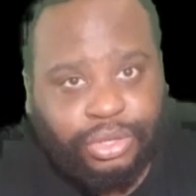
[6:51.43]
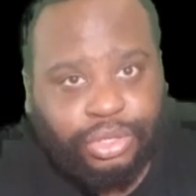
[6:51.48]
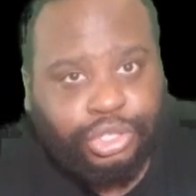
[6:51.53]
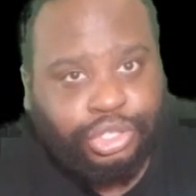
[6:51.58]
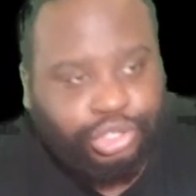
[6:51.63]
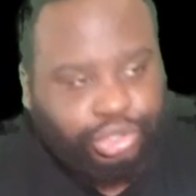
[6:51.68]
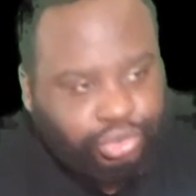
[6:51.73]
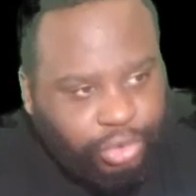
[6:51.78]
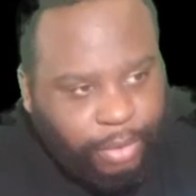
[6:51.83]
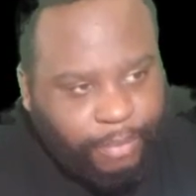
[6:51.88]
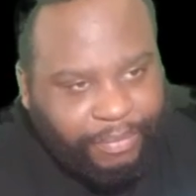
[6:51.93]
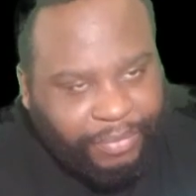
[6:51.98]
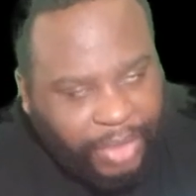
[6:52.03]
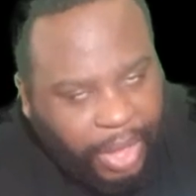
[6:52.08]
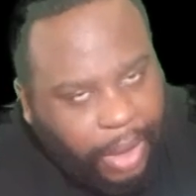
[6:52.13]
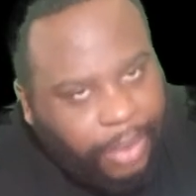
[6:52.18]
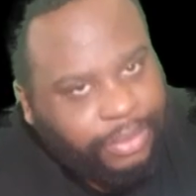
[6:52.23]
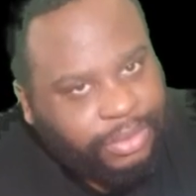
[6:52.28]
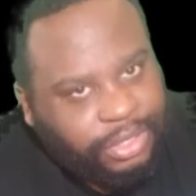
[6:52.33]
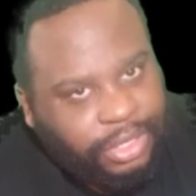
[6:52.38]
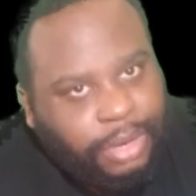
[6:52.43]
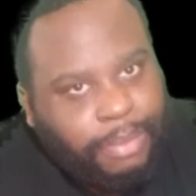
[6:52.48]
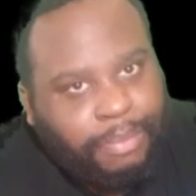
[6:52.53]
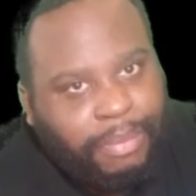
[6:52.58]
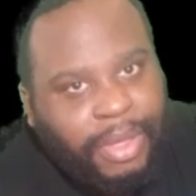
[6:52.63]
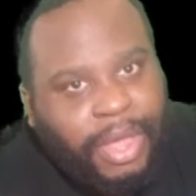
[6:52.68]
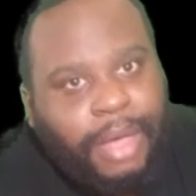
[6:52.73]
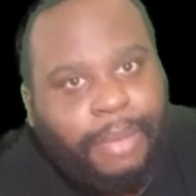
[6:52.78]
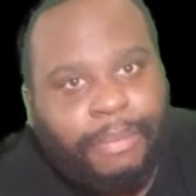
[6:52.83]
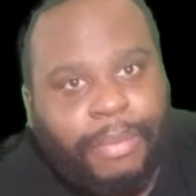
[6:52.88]
just stripped down to the
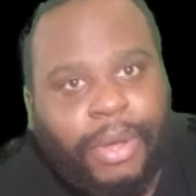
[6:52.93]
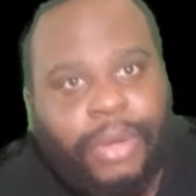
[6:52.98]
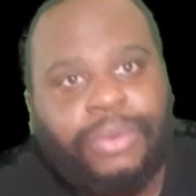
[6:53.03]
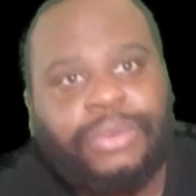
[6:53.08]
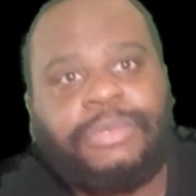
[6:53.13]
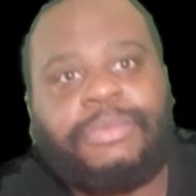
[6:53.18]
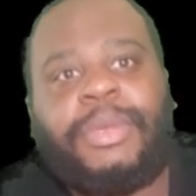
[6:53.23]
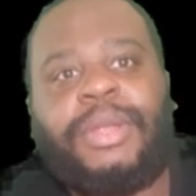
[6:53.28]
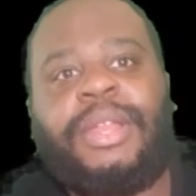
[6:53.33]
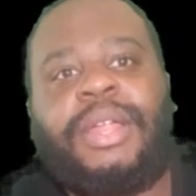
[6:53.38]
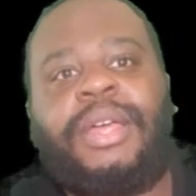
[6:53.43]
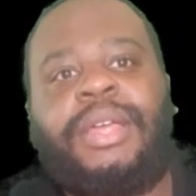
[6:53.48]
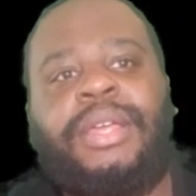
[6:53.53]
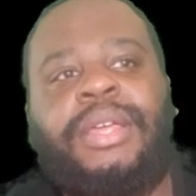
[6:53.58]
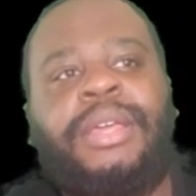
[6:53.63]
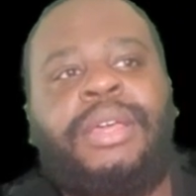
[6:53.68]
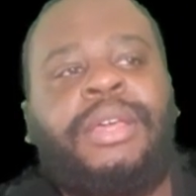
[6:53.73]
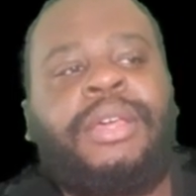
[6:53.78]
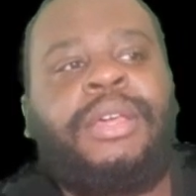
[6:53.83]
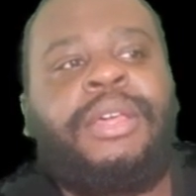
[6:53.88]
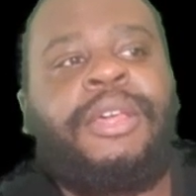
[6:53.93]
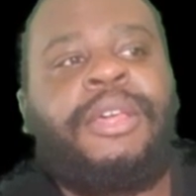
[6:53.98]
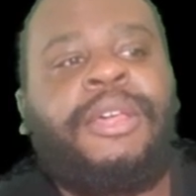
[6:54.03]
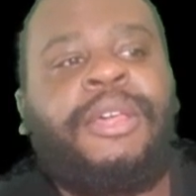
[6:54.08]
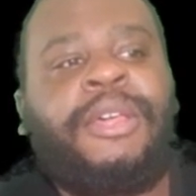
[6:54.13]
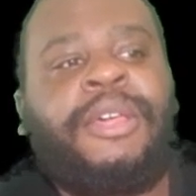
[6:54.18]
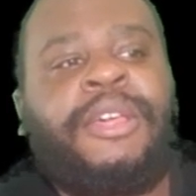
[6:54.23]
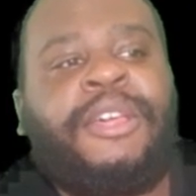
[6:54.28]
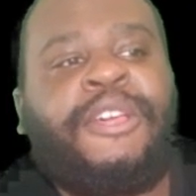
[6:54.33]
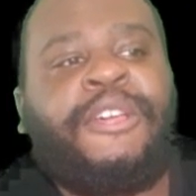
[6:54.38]
bare bones, man. Like,
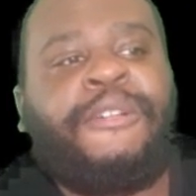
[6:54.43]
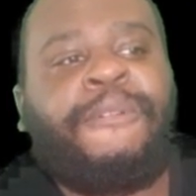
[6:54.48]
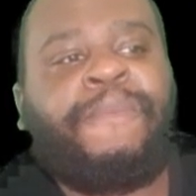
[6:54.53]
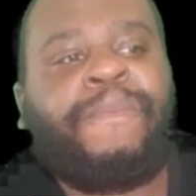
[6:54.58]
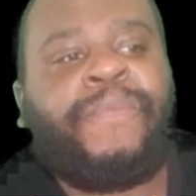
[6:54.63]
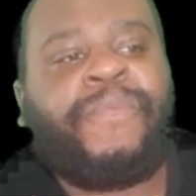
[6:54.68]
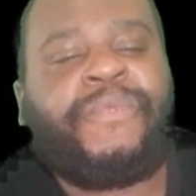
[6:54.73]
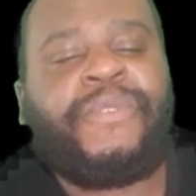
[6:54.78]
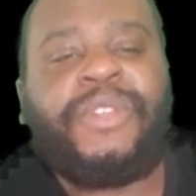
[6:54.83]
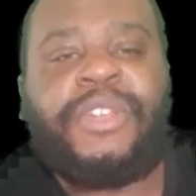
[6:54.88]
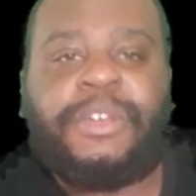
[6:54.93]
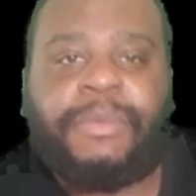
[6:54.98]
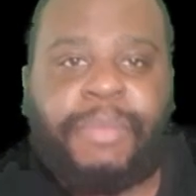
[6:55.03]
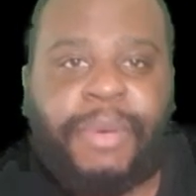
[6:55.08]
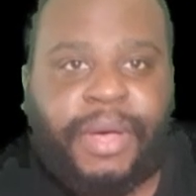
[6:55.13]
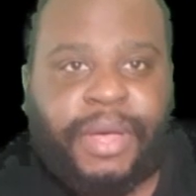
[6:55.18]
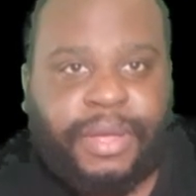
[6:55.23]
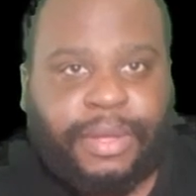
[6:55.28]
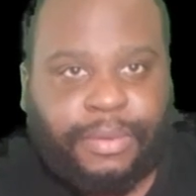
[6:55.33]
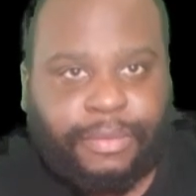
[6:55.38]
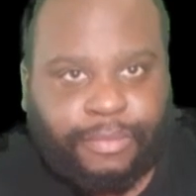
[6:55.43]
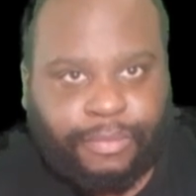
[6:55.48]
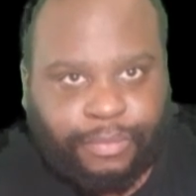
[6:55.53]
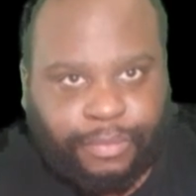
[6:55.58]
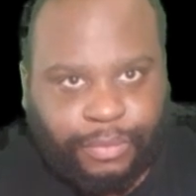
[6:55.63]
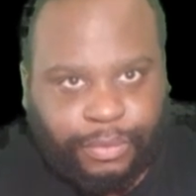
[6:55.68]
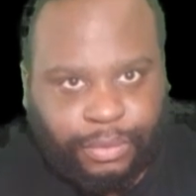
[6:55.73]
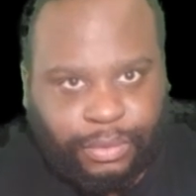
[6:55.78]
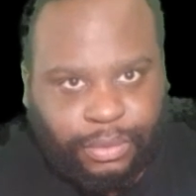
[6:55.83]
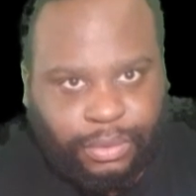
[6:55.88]
think about it.
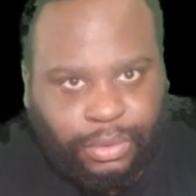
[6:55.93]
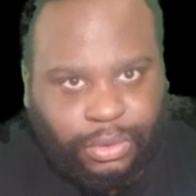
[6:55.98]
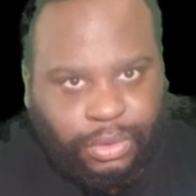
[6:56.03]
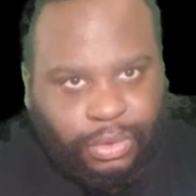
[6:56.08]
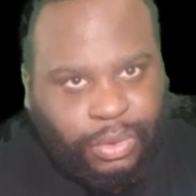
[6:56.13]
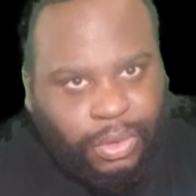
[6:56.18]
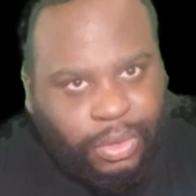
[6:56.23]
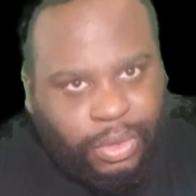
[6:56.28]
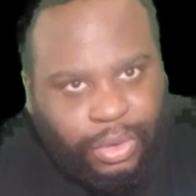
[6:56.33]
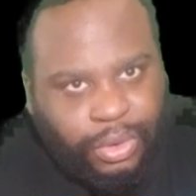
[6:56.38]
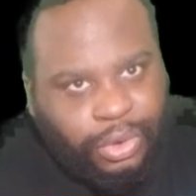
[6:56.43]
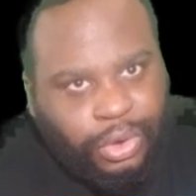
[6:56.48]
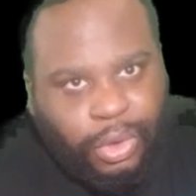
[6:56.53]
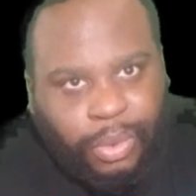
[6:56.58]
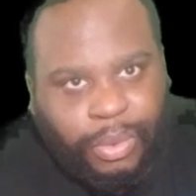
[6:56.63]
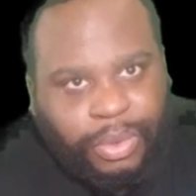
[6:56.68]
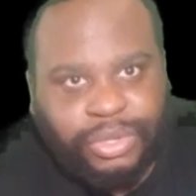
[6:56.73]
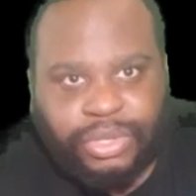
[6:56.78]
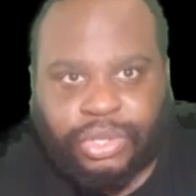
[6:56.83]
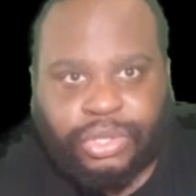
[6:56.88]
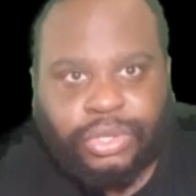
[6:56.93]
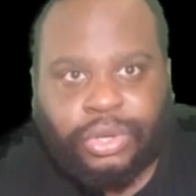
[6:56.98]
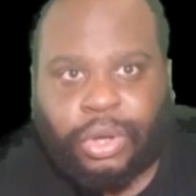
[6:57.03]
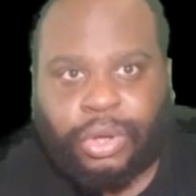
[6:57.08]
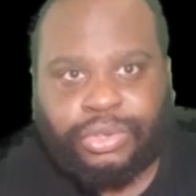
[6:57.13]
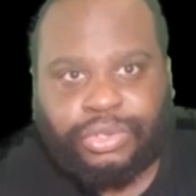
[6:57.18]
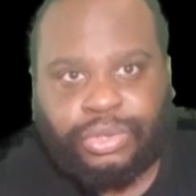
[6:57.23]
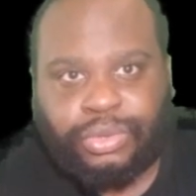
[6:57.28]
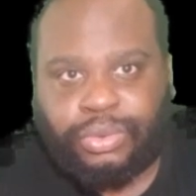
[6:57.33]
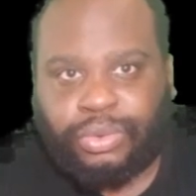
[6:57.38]
You ain't got no one to
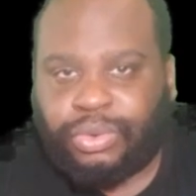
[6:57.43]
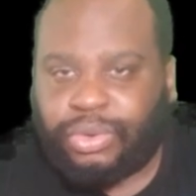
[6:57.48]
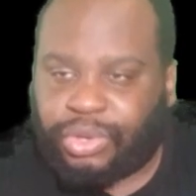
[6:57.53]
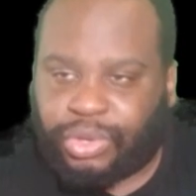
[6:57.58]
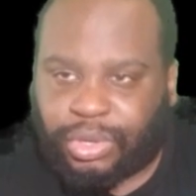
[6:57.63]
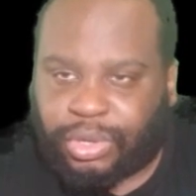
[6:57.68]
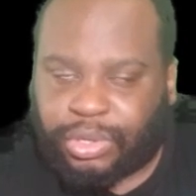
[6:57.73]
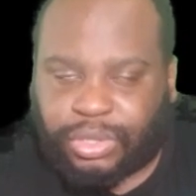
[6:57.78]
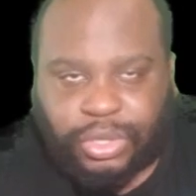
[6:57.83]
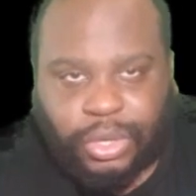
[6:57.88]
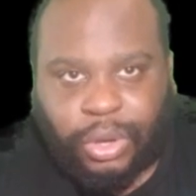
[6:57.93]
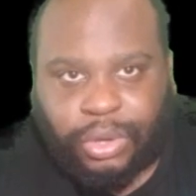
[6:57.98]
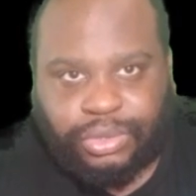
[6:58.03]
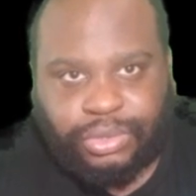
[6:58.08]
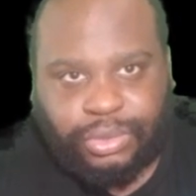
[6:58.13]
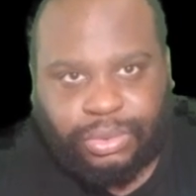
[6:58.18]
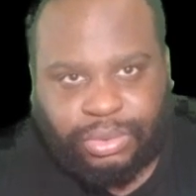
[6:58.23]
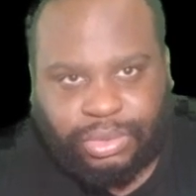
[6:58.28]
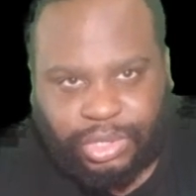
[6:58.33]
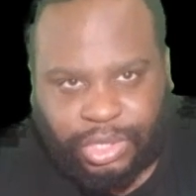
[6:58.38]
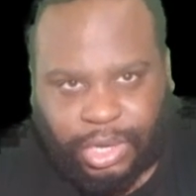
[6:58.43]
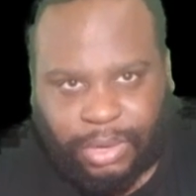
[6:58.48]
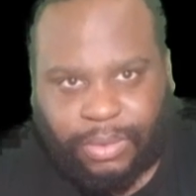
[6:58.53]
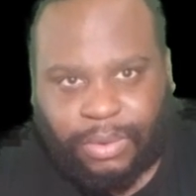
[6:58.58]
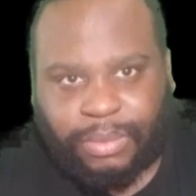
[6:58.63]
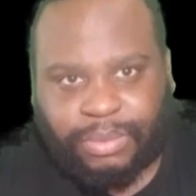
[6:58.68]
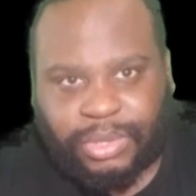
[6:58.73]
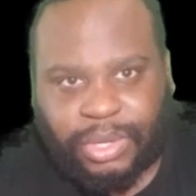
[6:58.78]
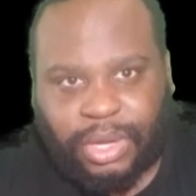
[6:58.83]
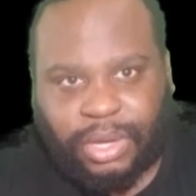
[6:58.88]
talk to. Who you gonna talk to? Do you get
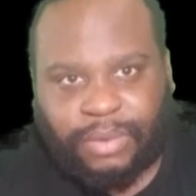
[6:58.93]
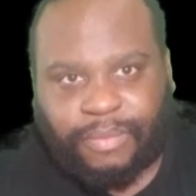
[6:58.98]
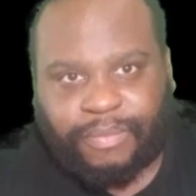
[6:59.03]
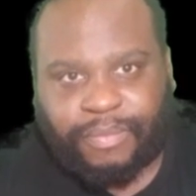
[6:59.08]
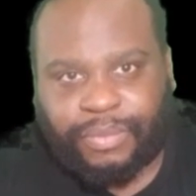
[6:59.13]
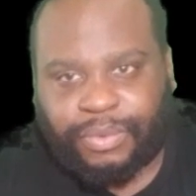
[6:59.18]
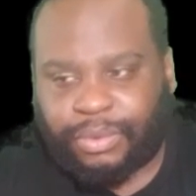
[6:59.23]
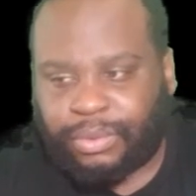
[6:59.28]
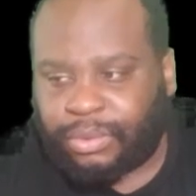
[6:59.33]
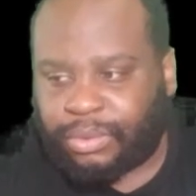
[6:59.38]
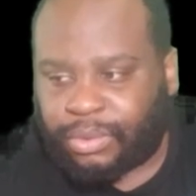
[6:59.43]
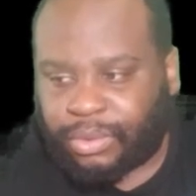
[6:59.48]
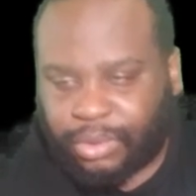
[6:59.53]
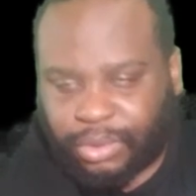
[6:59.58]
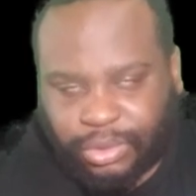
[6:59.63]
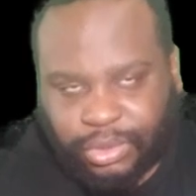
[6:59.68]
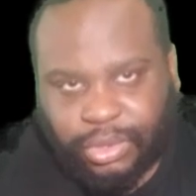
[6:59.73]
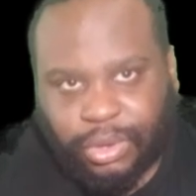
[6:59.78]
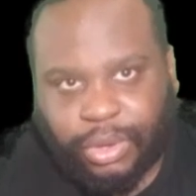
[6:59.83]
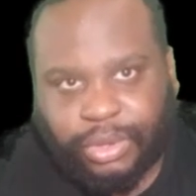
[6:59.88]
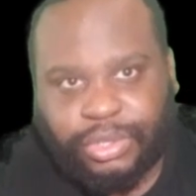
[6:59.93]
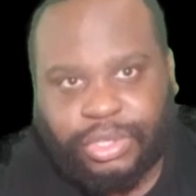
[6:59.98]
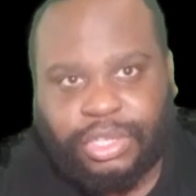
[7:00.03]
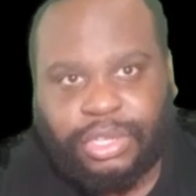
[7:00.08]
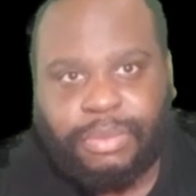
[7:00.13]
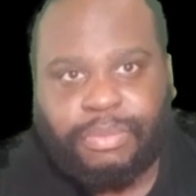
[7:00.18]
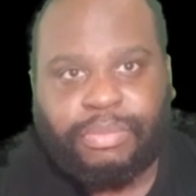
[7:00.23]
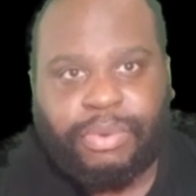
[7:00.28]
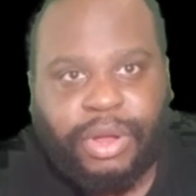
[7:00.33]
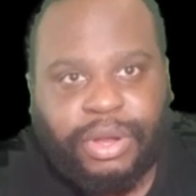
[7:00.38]
what I'm saying? You're gonna talk to
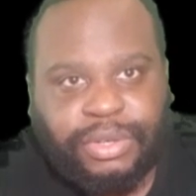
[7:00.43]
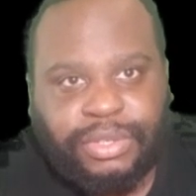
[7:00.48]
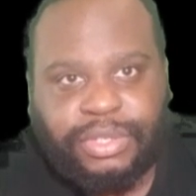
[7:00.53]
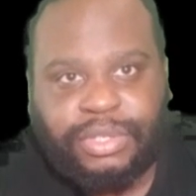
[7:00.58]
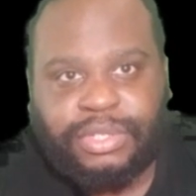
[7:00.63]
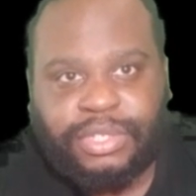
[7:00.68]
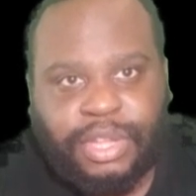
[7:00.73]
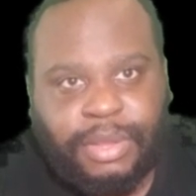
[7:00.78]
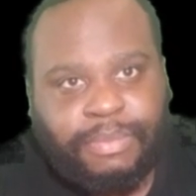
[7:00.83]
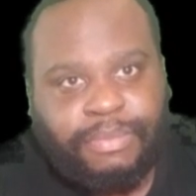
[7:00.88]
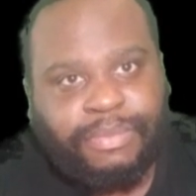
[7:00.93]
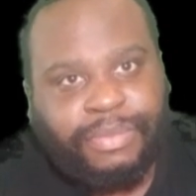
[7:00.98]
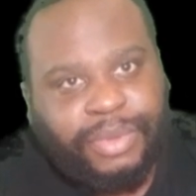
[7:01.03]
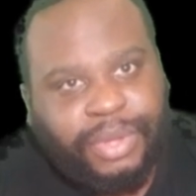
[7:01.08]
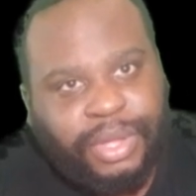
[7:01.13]
your brethren them